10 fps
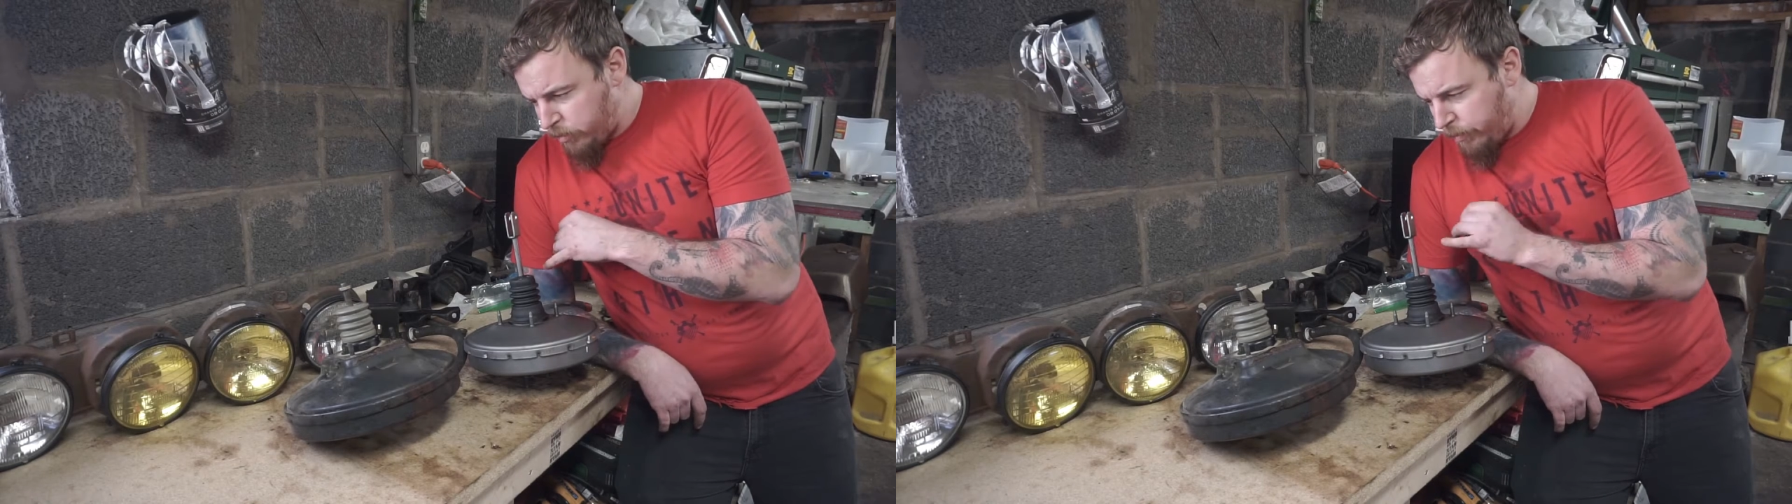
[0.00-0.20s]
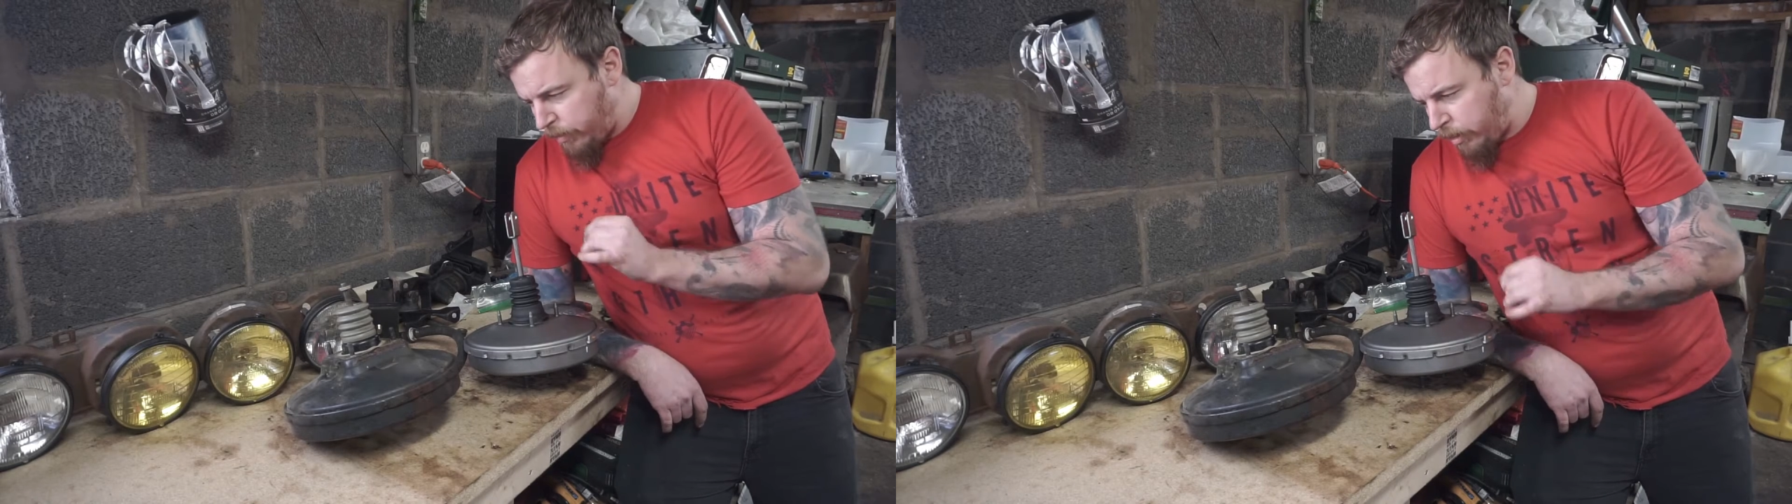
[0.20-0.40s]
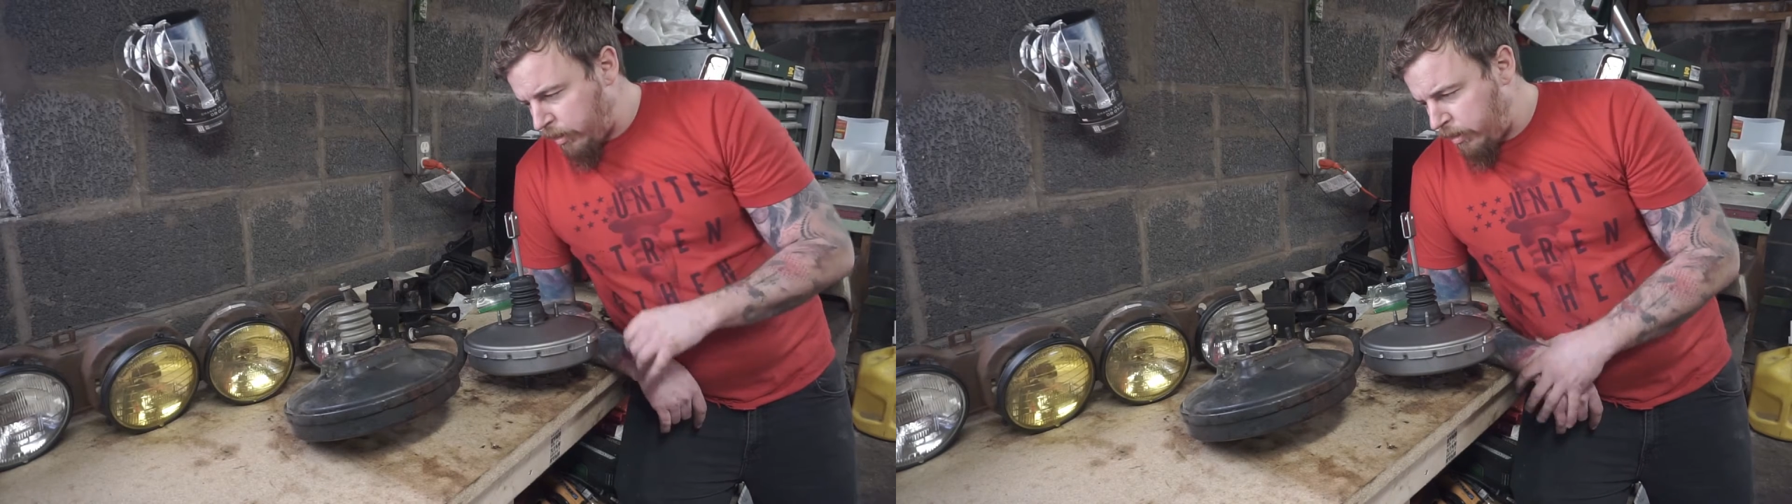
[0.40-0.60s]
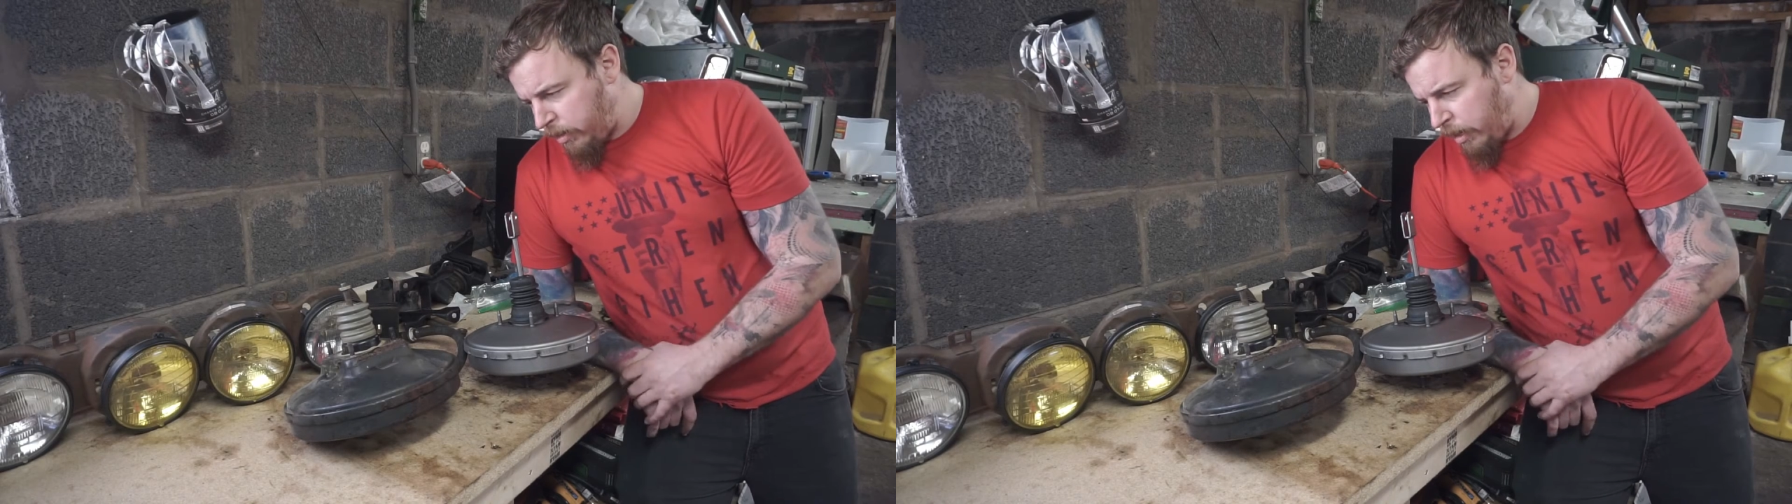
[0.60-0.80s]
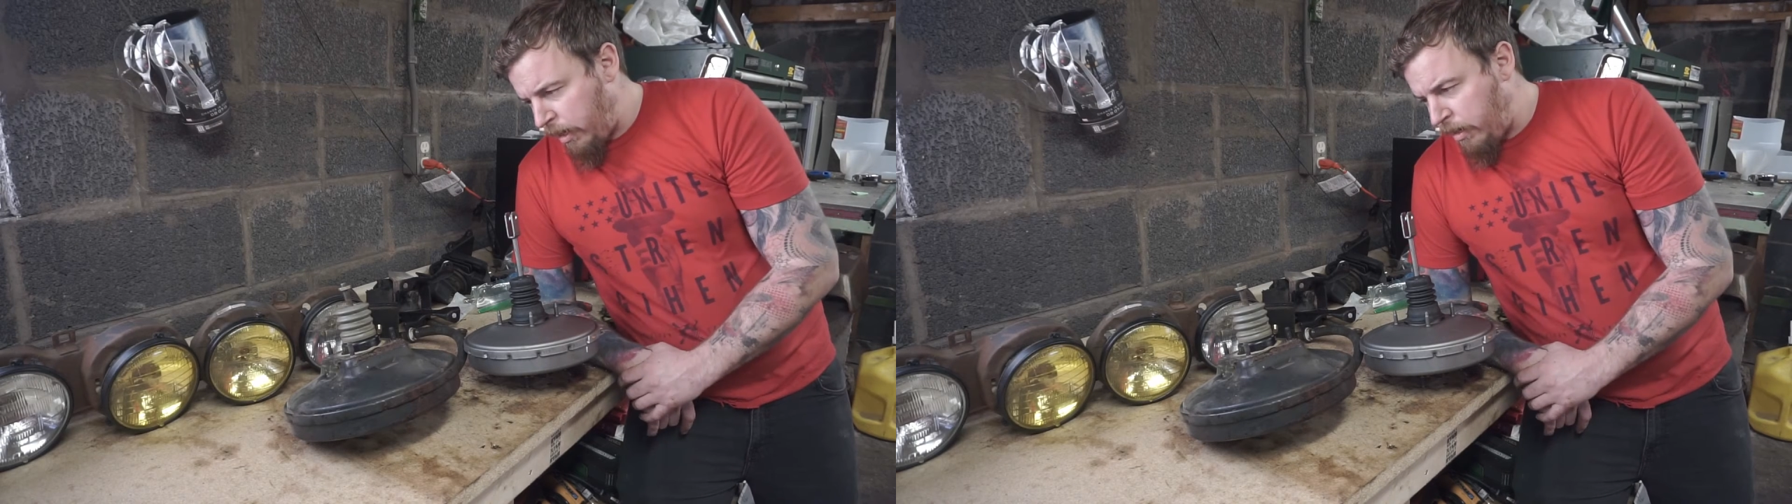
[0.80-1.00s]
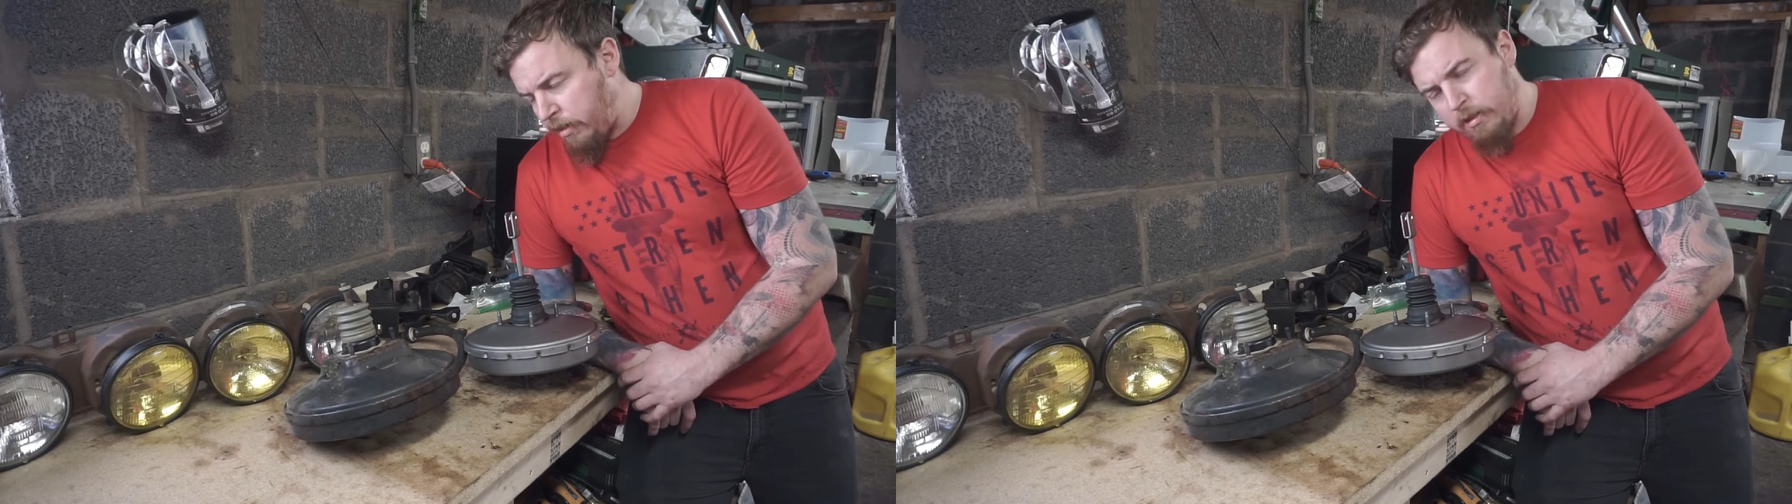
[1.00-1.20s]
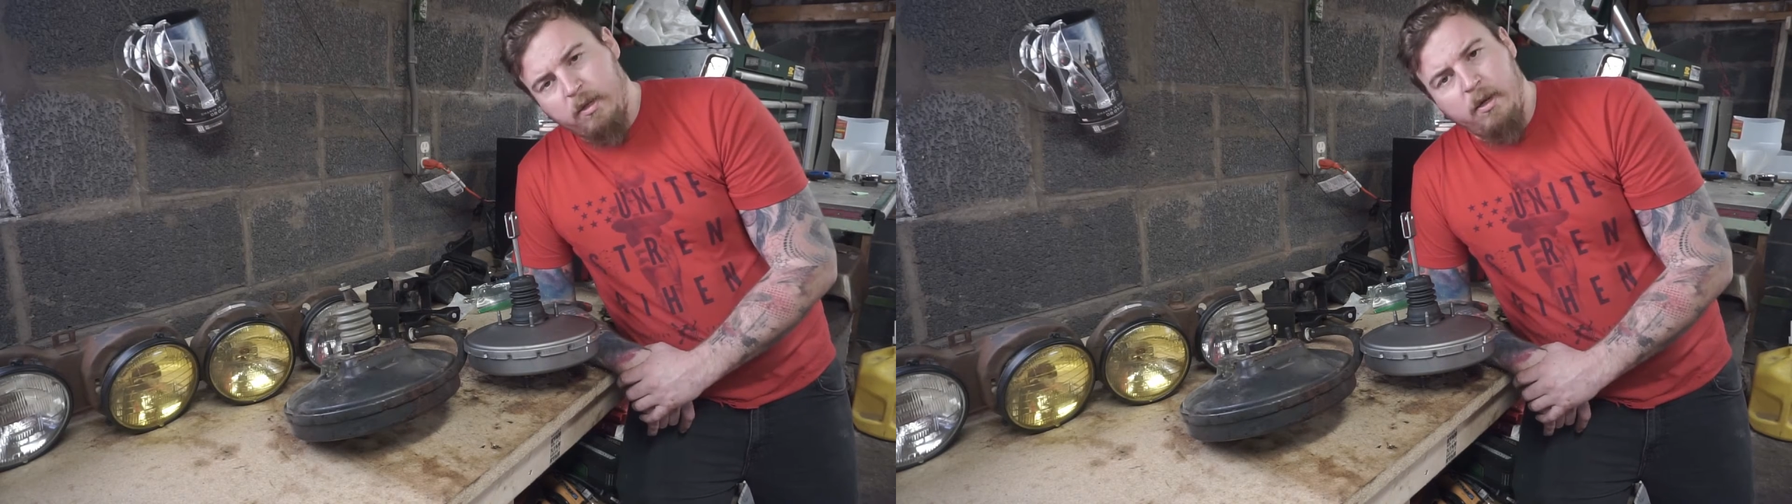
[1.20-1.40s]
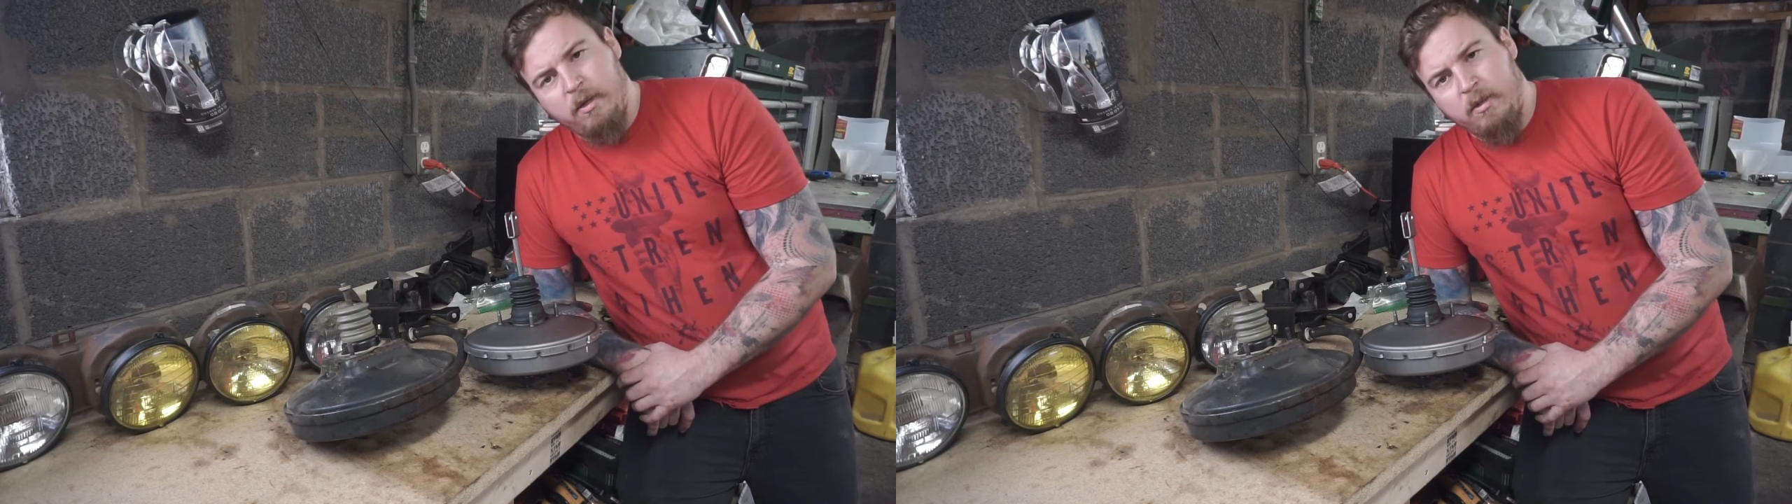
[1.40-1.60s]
we'll mark it and cut it